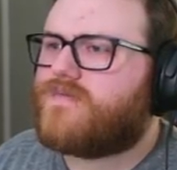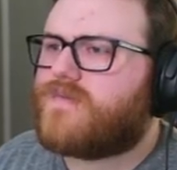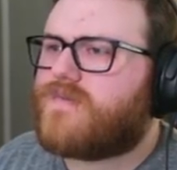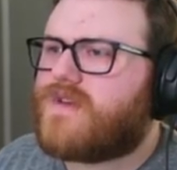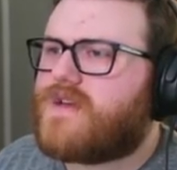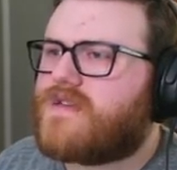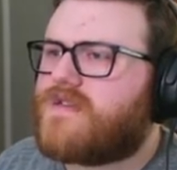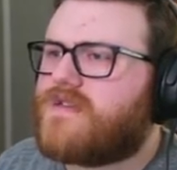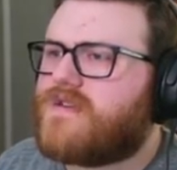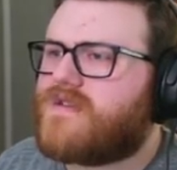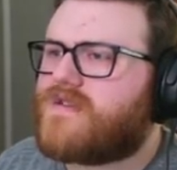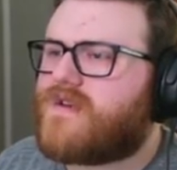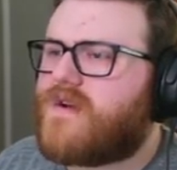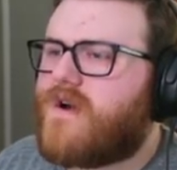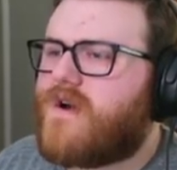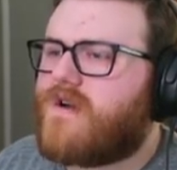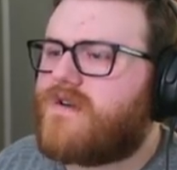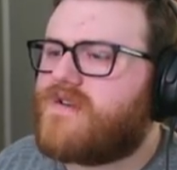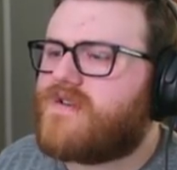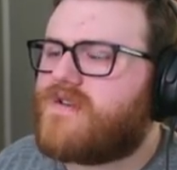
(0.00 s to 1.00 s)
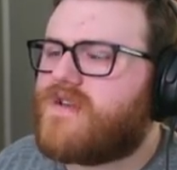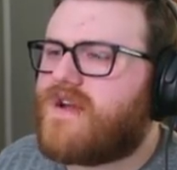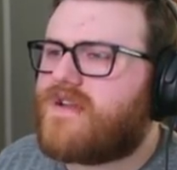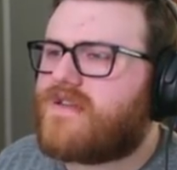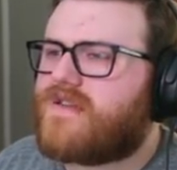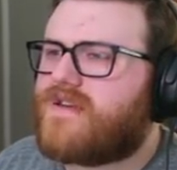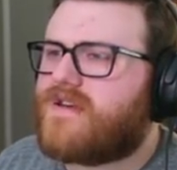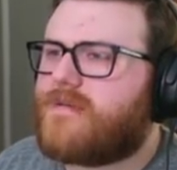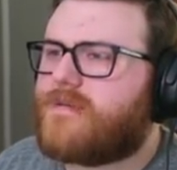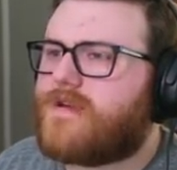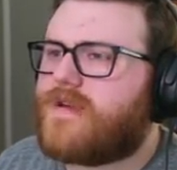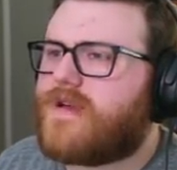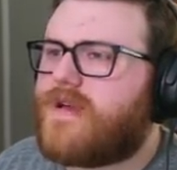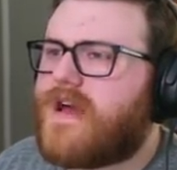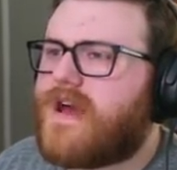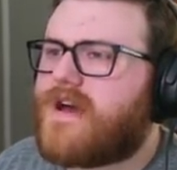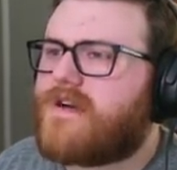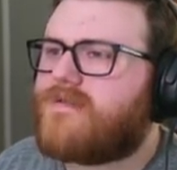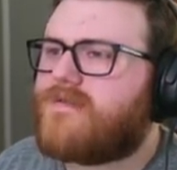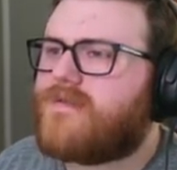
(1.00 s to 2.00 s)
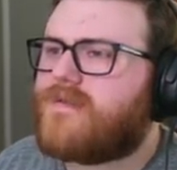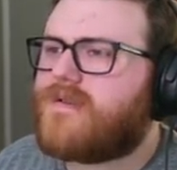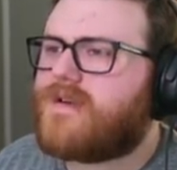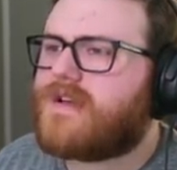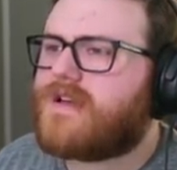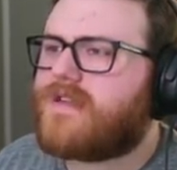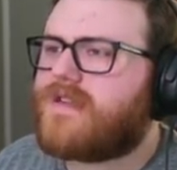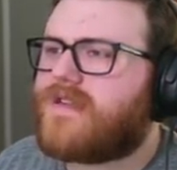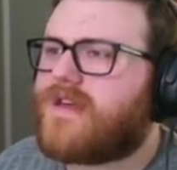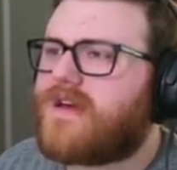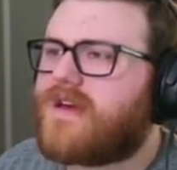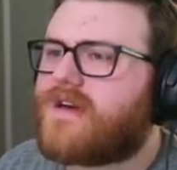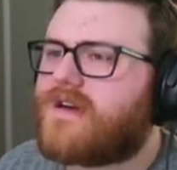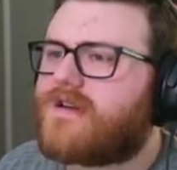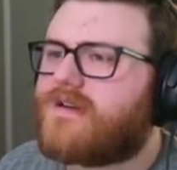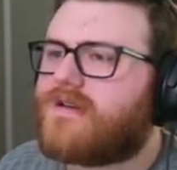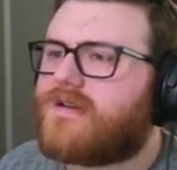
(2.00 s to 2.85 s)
this car does not seem to have anything